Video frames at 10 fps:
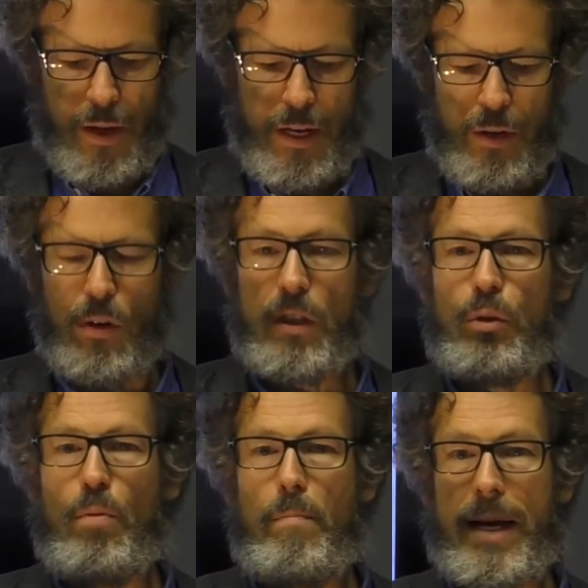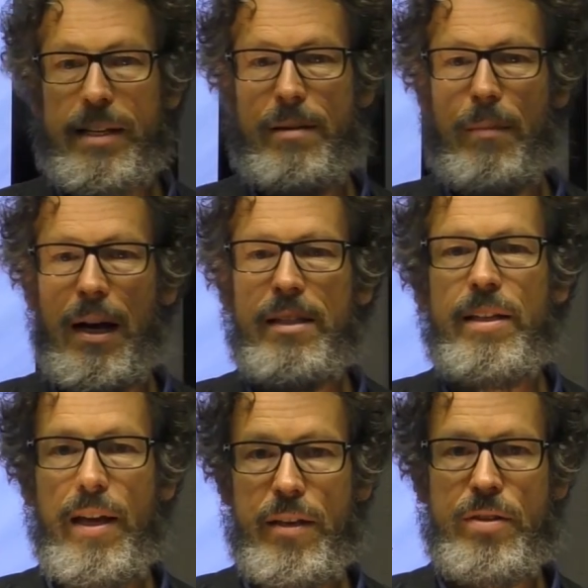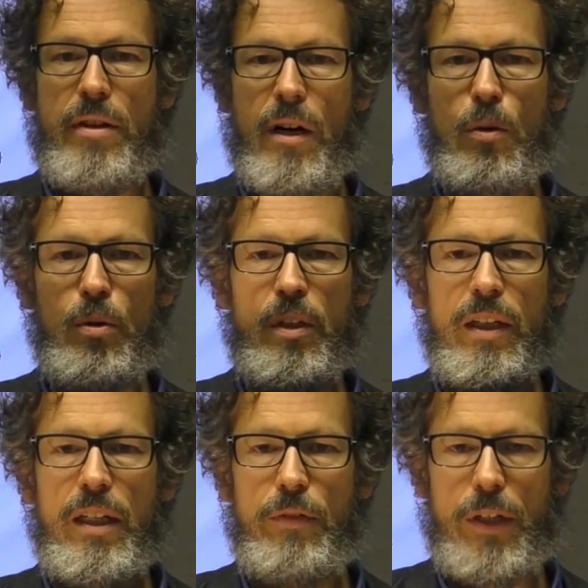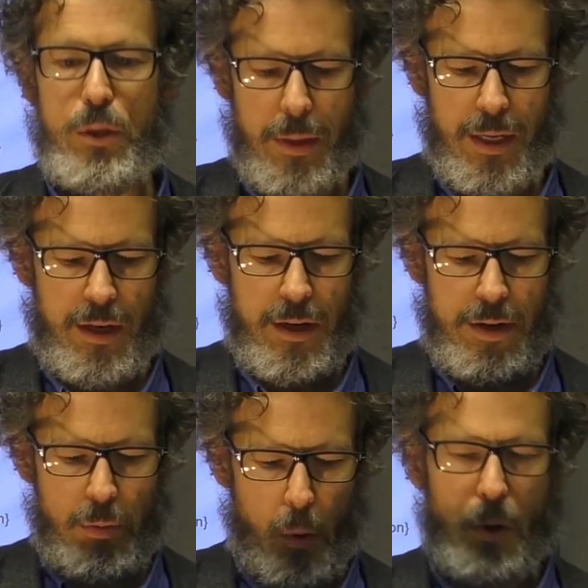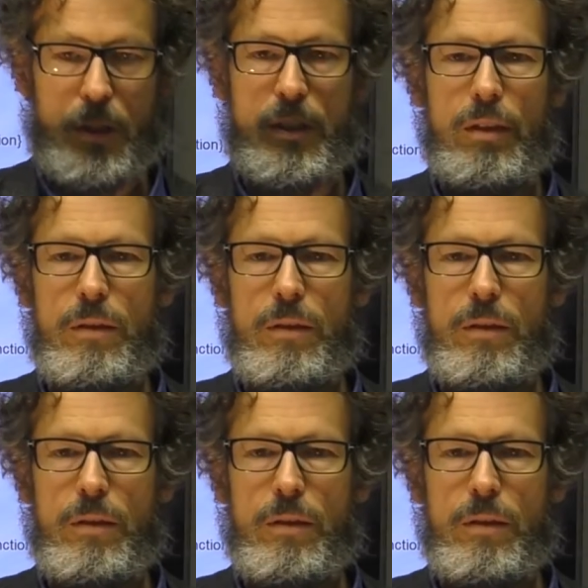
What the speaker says: in order to maximize his own individual reward.